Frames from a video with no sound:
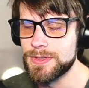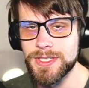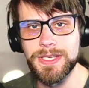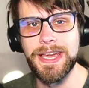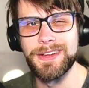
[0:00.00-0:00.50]

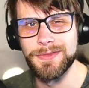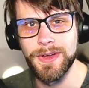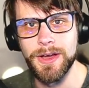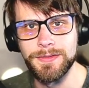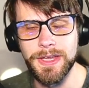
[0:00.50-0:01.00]
just kind
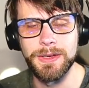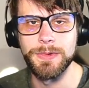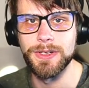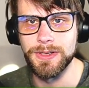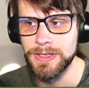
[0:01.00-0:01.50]
of off
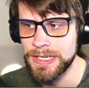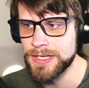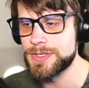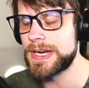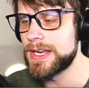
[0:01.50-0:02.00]
camera to
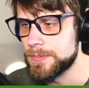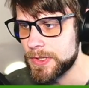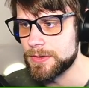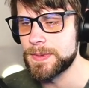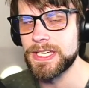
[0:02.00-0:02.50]
train up a
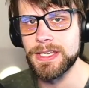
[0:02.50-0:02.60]
little bit,